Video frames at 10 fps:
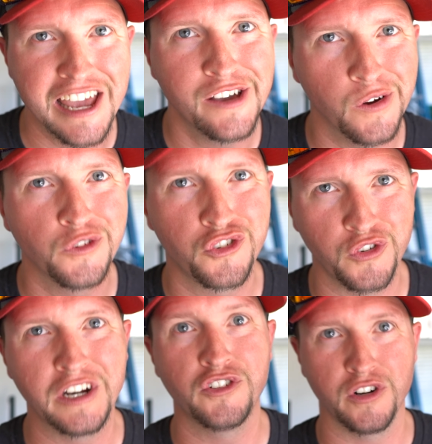EGO
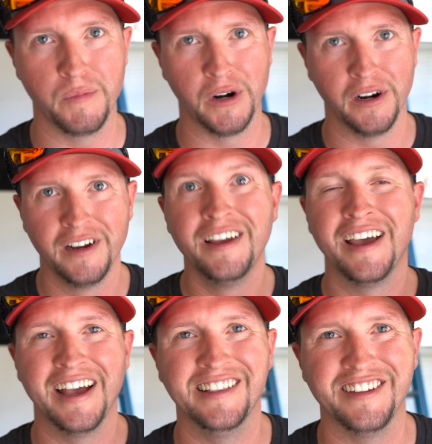string trimmer.
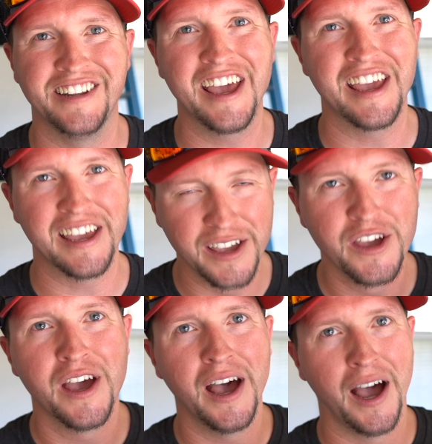And today,
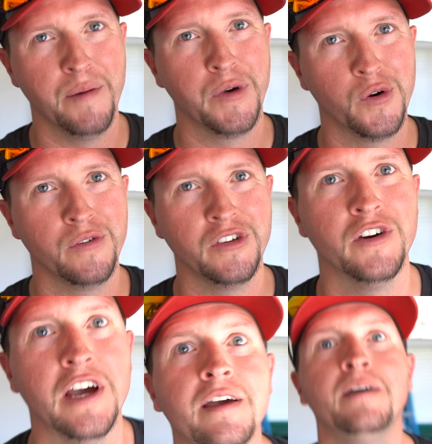I'm gonna review it.